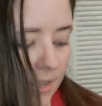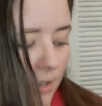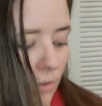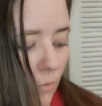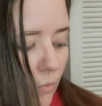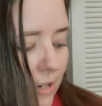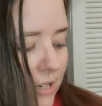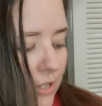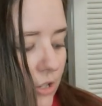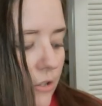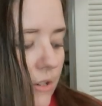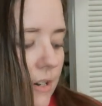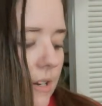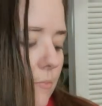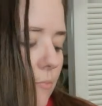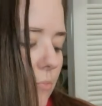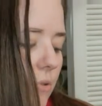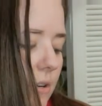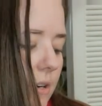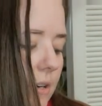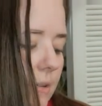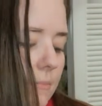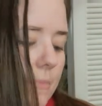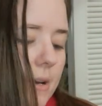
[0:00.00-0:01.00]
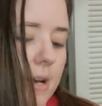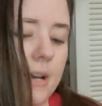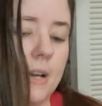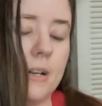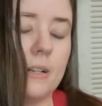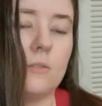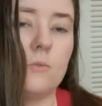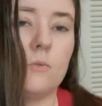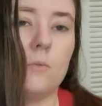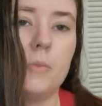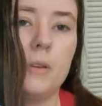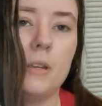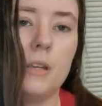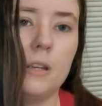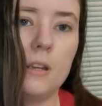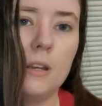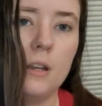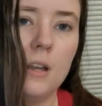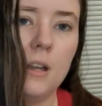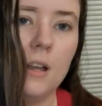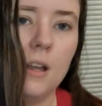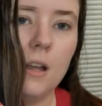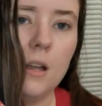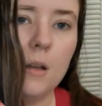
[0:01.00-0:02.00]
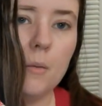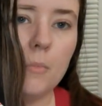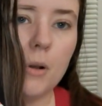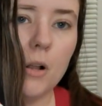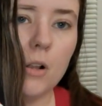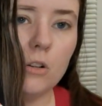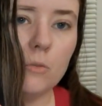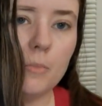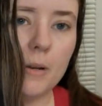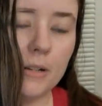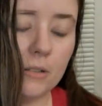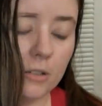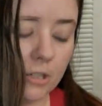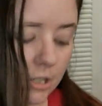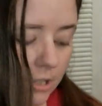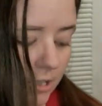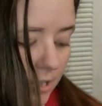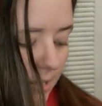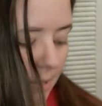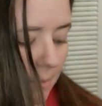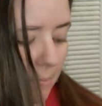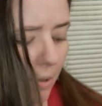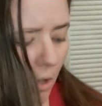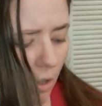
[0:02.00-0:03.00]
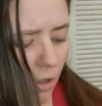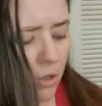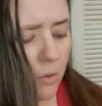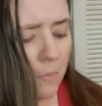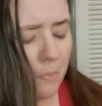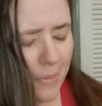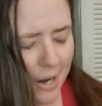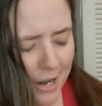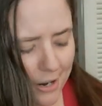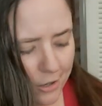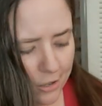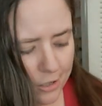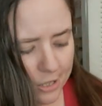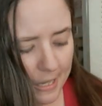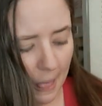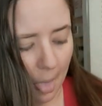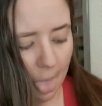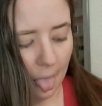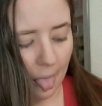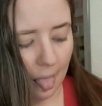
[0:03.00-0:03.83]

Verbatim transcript: then wintry print bags will be polar bears, polar bears,